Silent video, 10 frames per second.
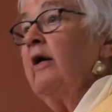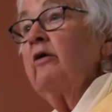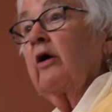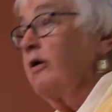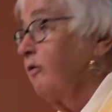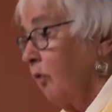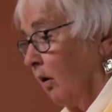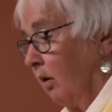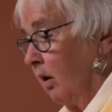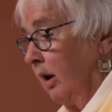to
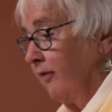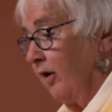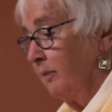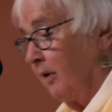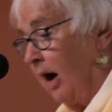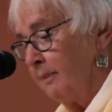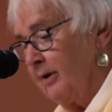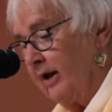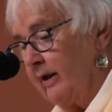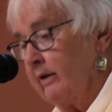control their
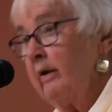property,